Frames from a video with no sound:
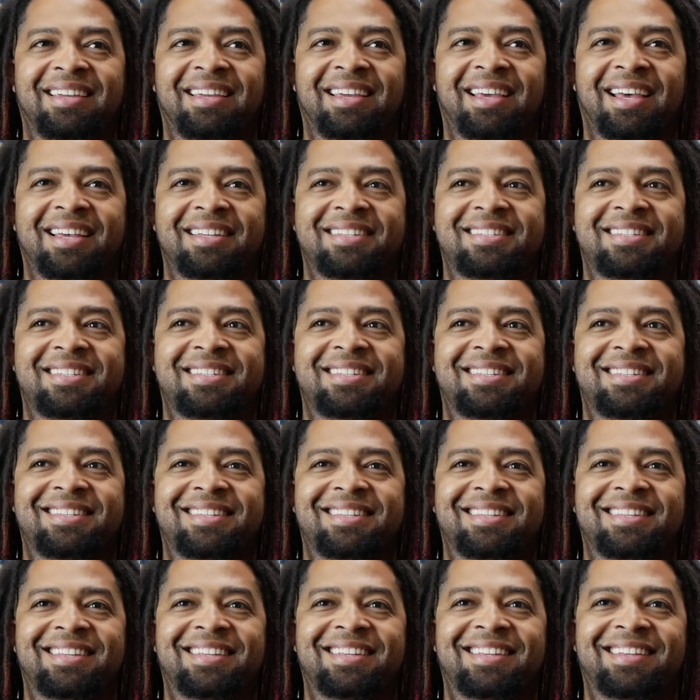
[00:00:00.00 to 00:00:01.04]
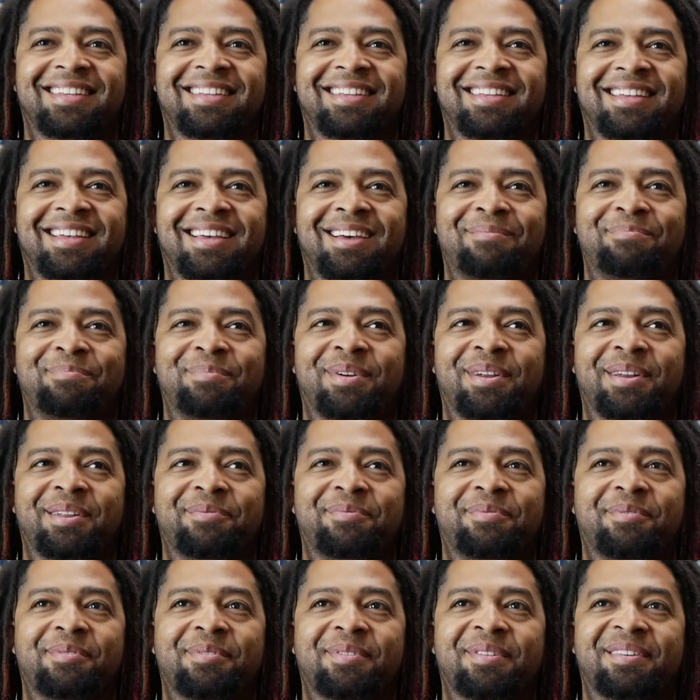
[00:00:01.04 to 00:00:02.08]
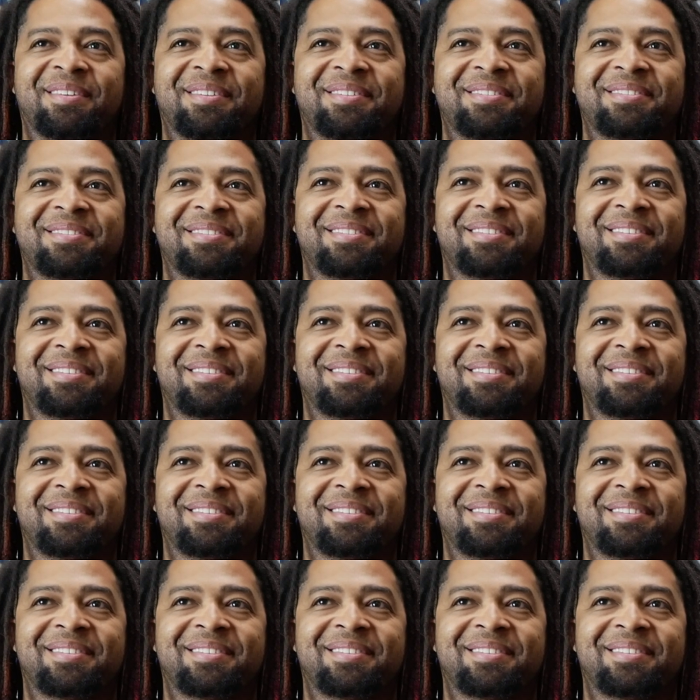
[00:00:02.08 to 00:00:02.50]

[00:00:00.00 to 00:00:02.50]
Yes, I'm ready for this.